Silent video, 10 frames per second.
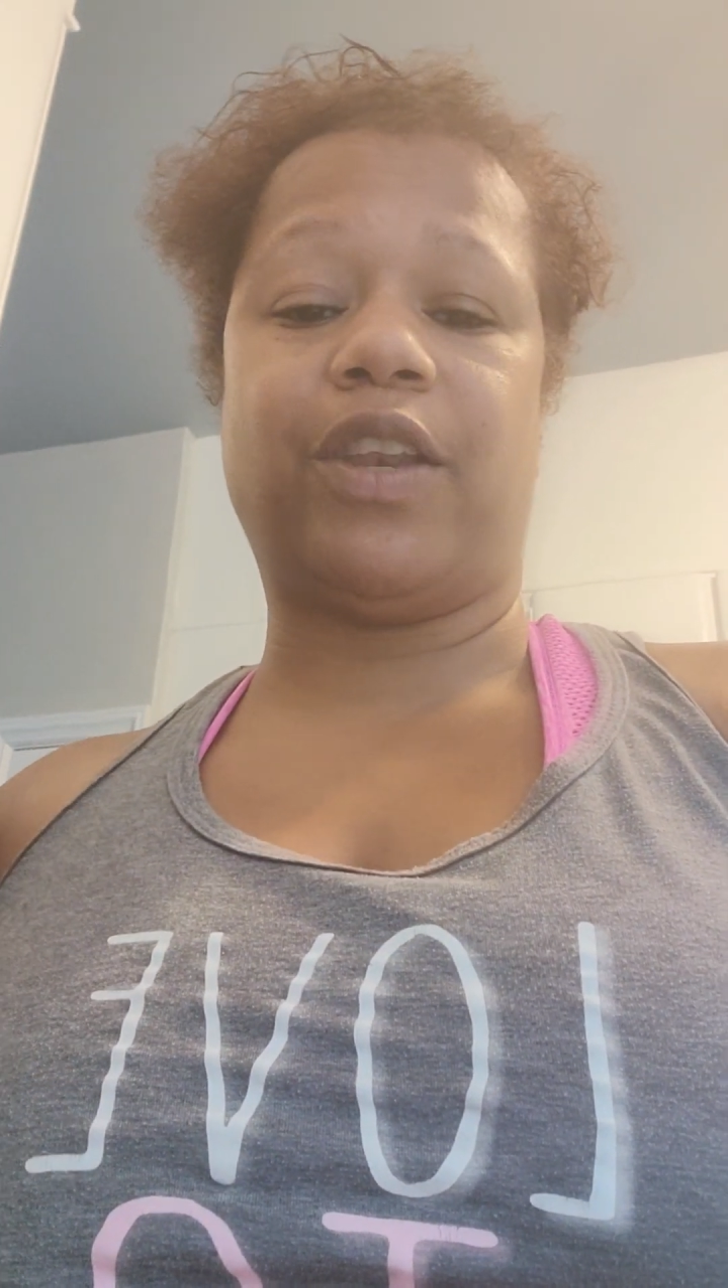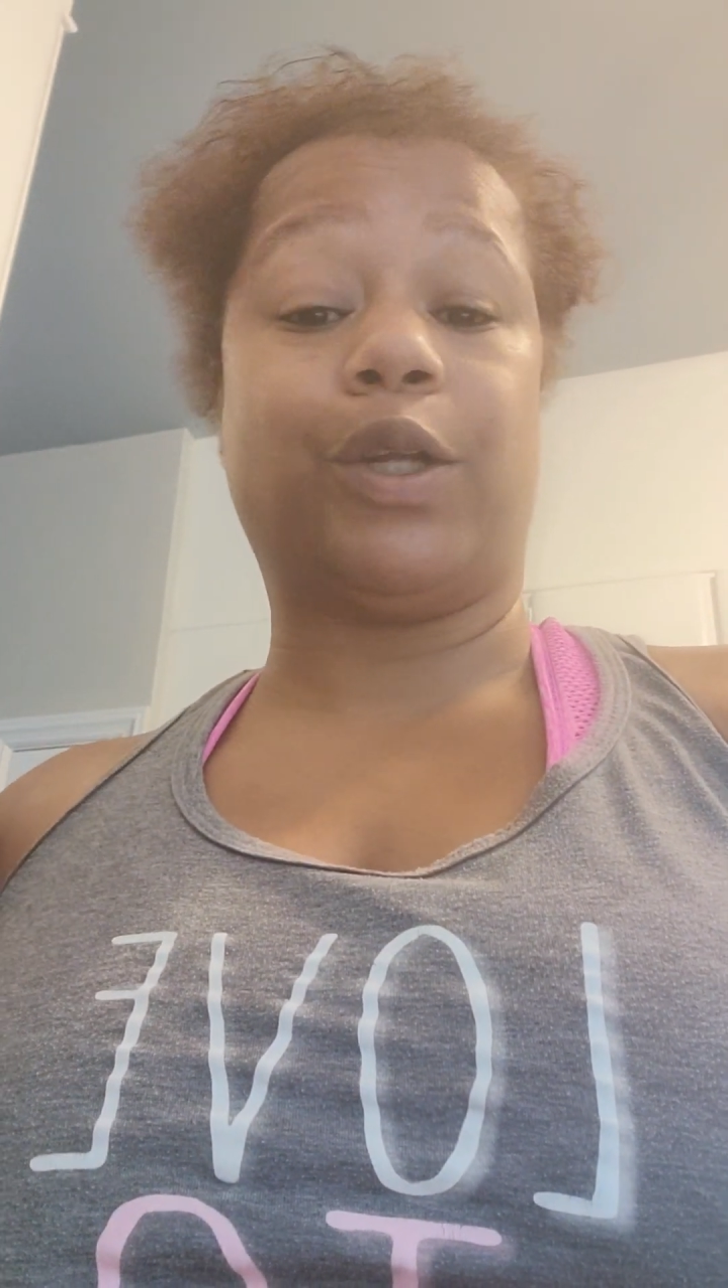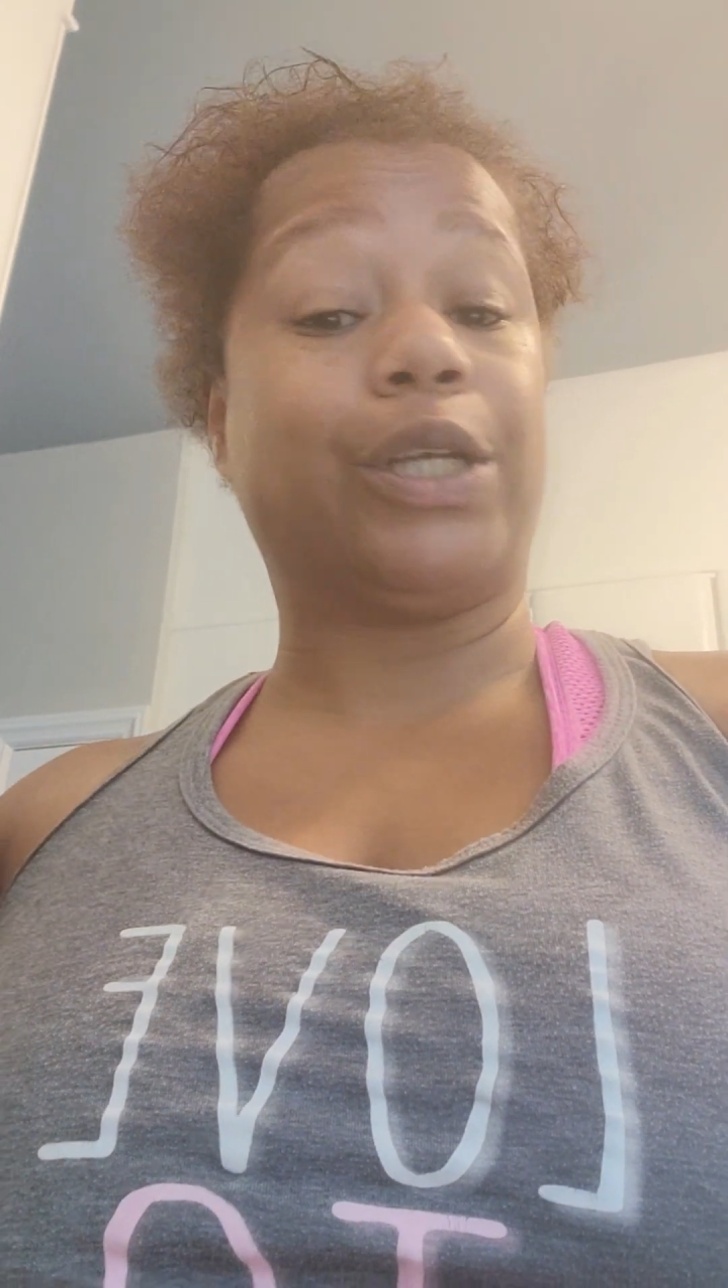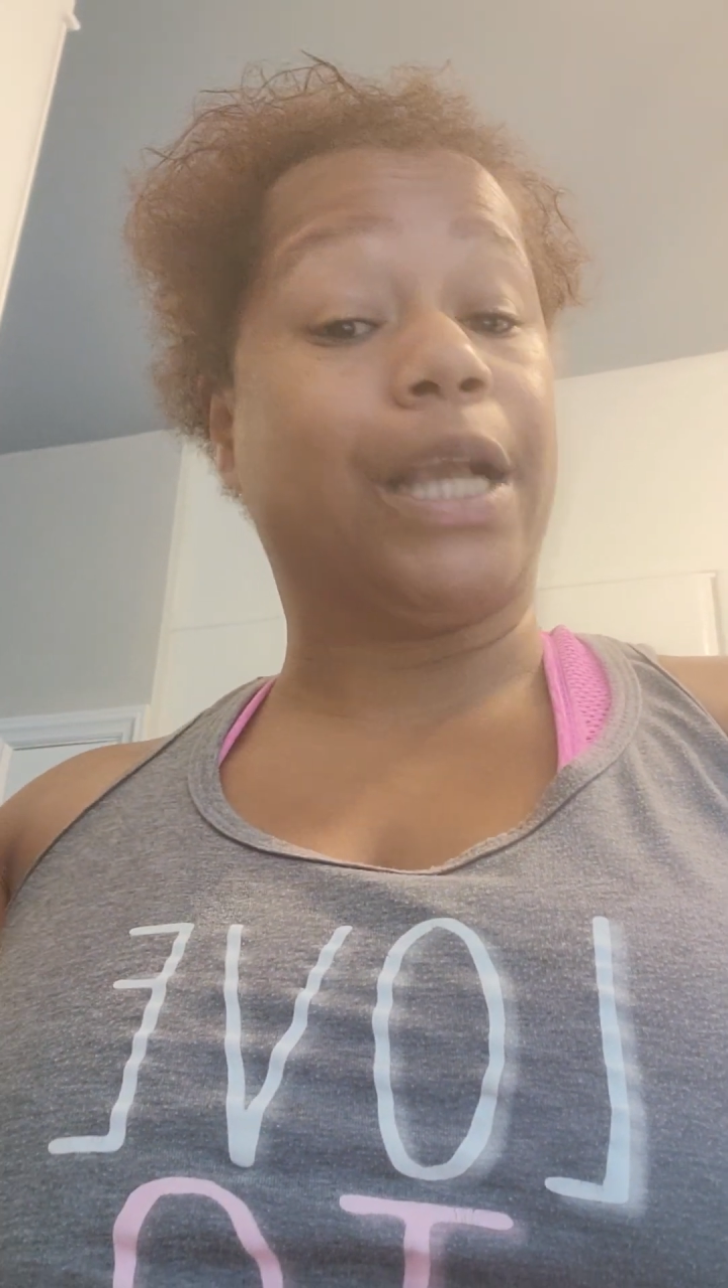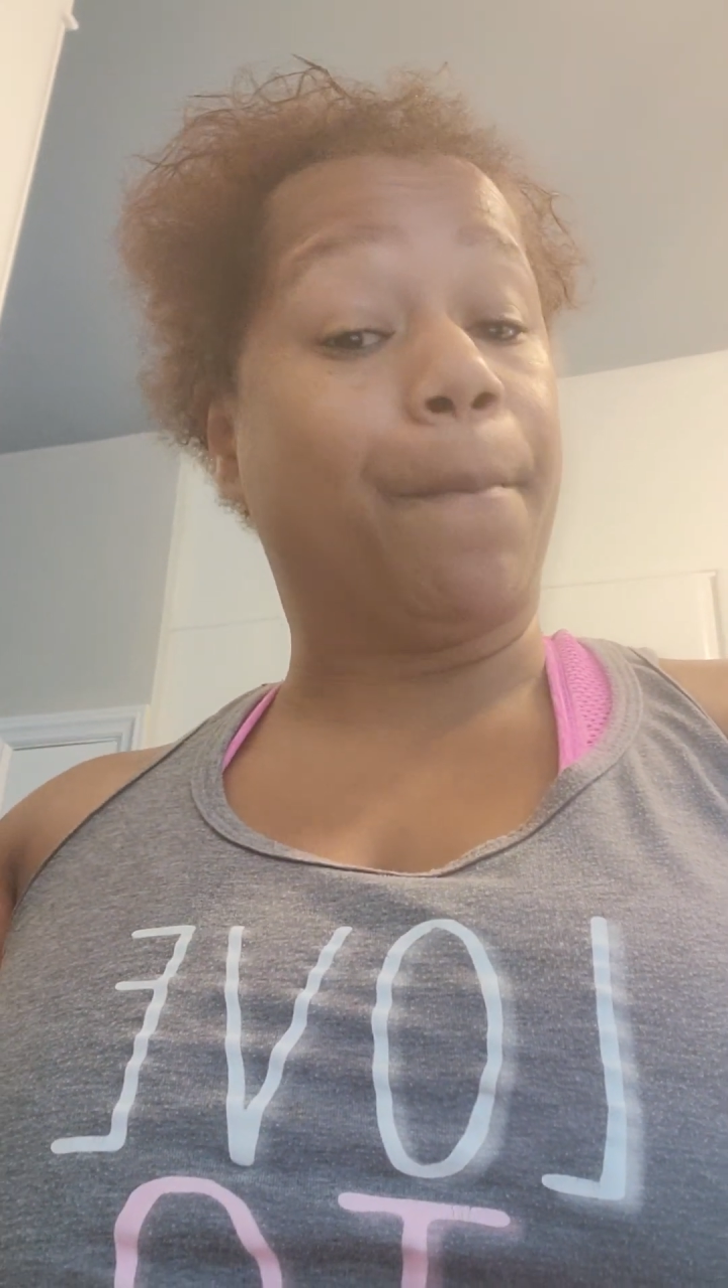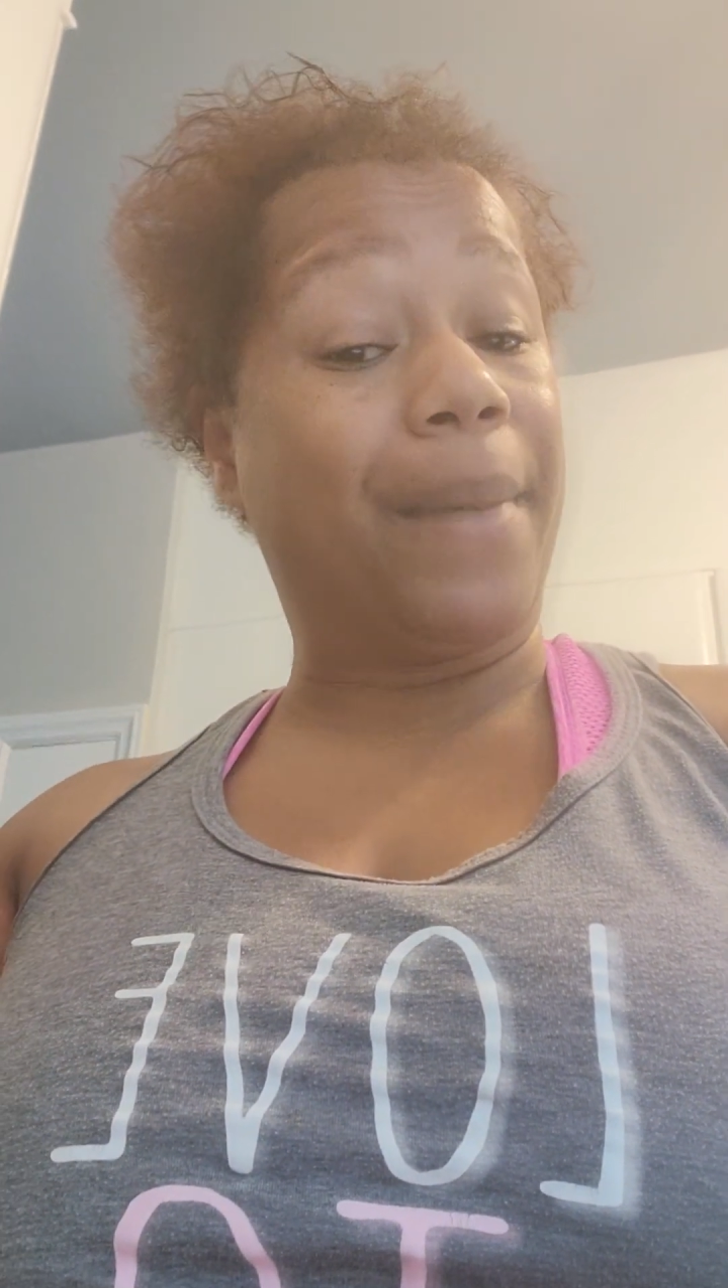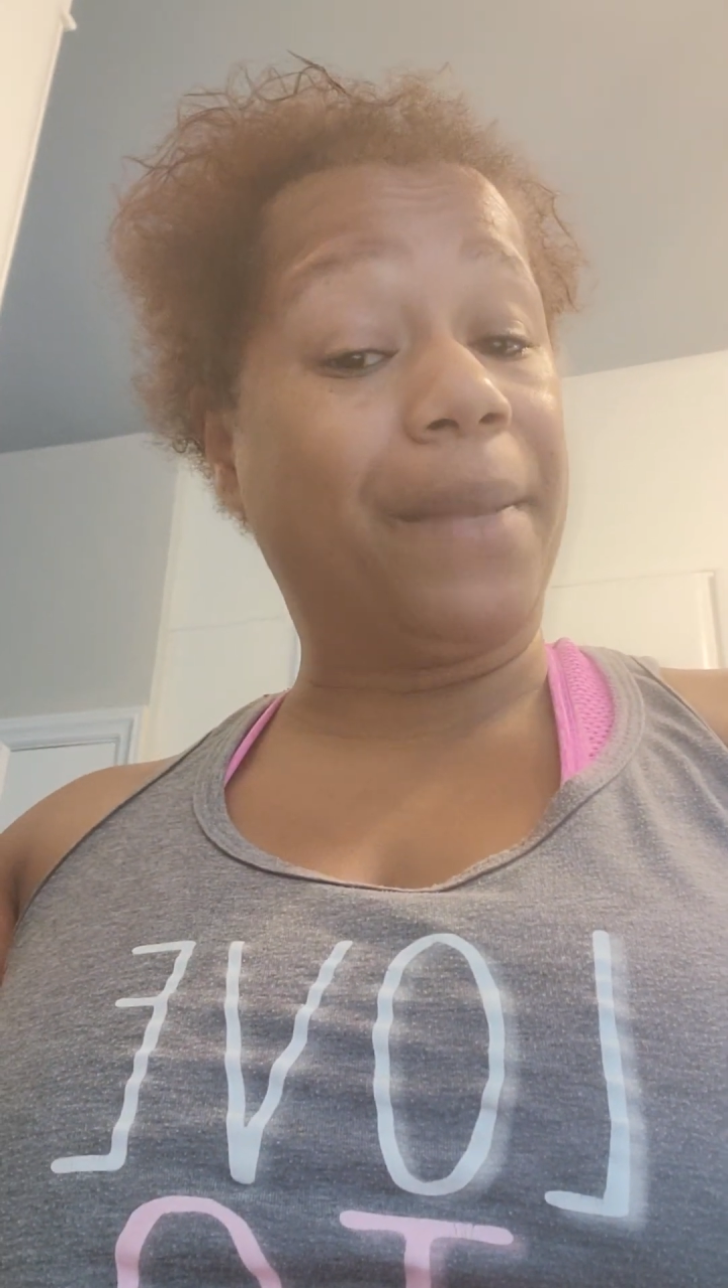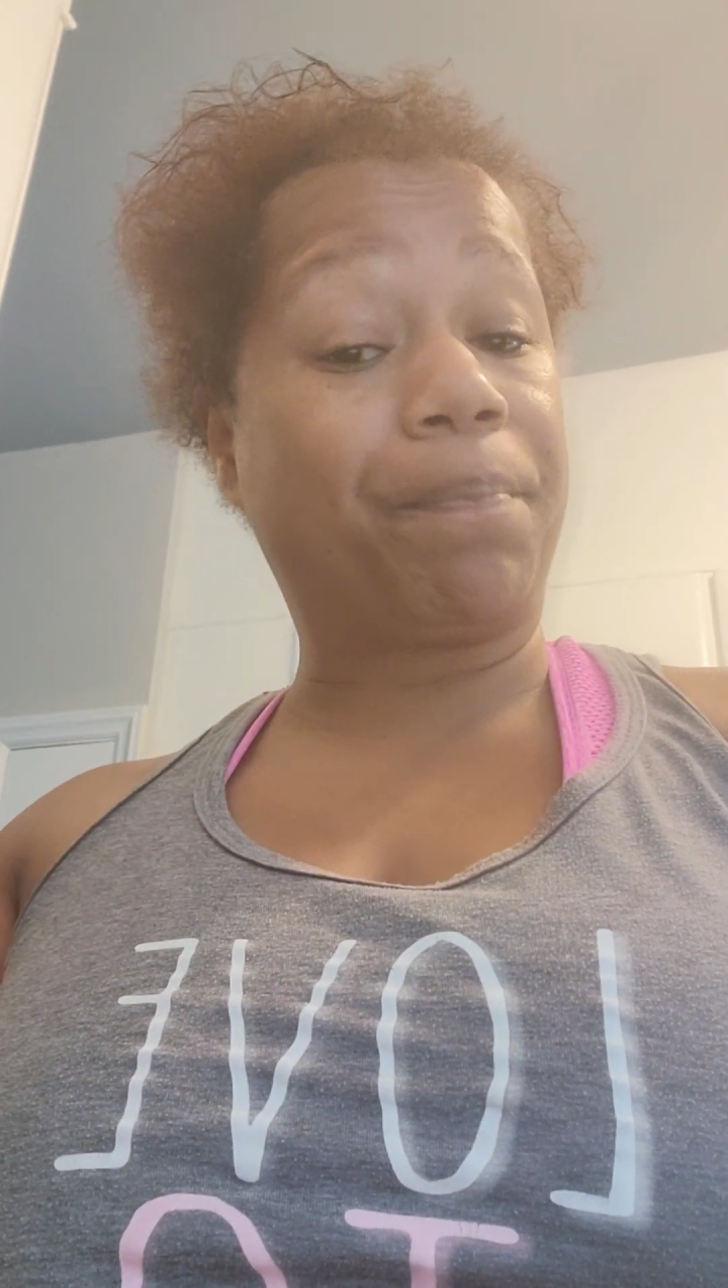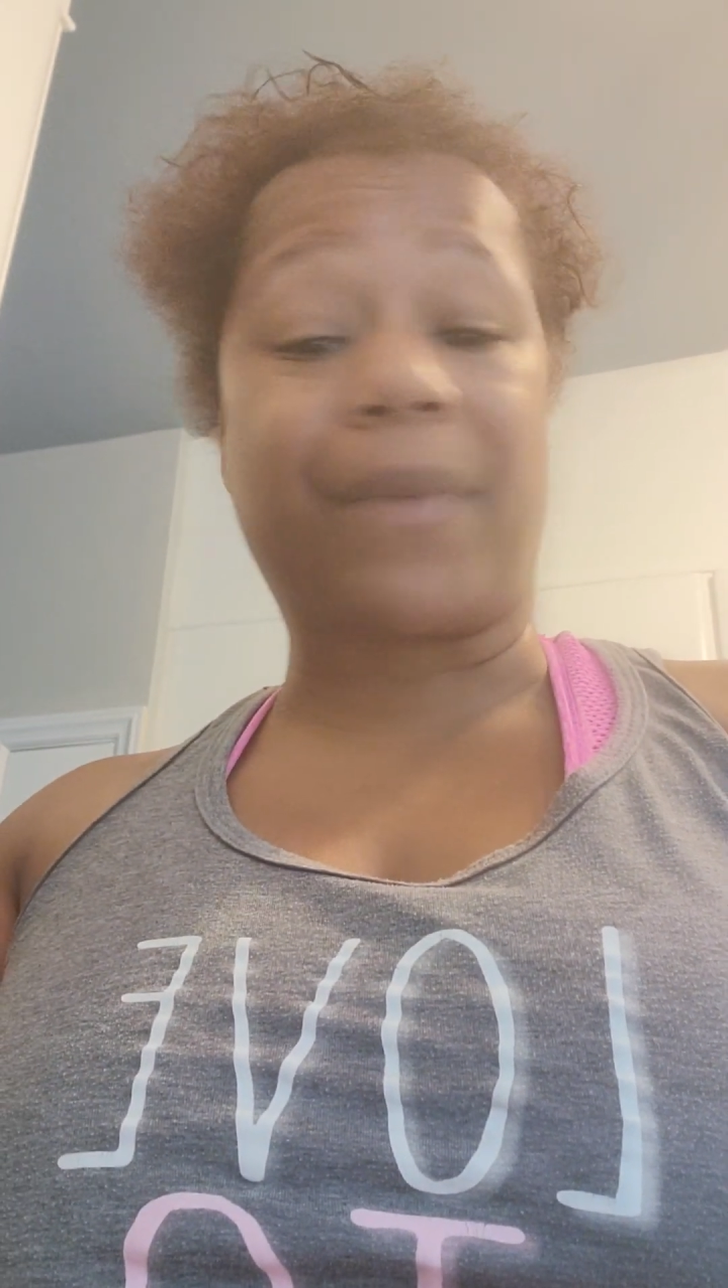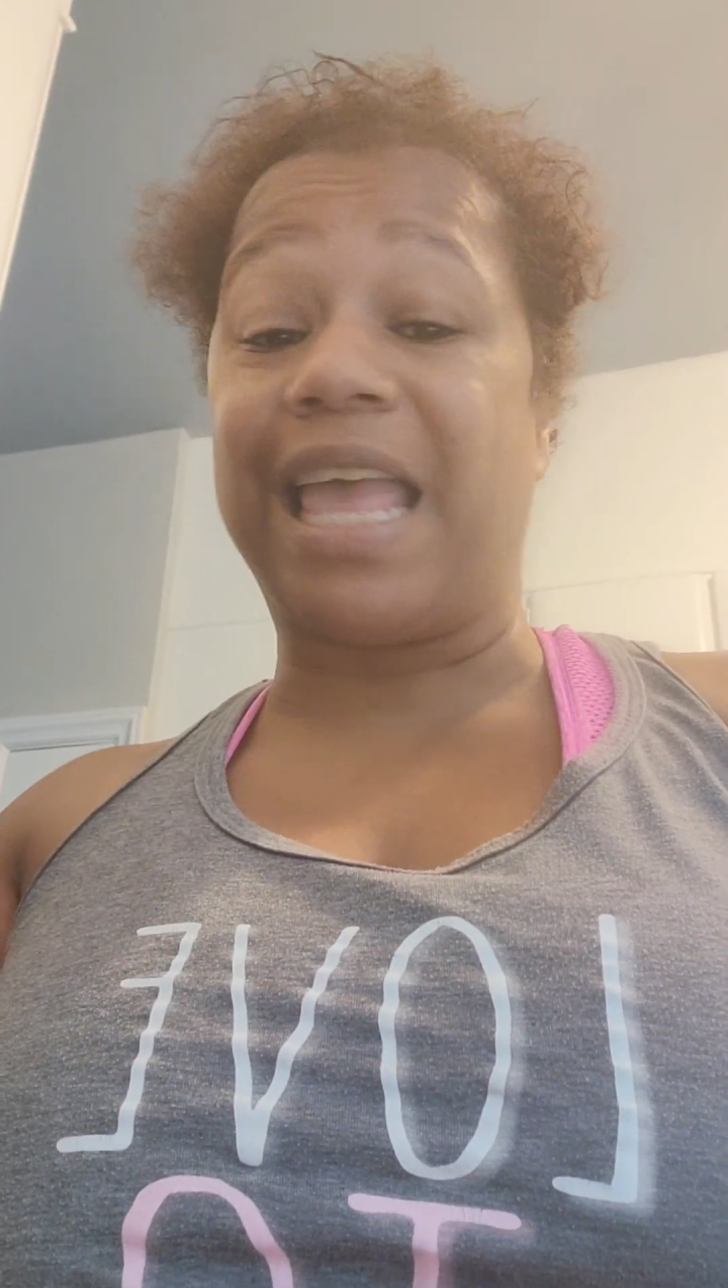learned. But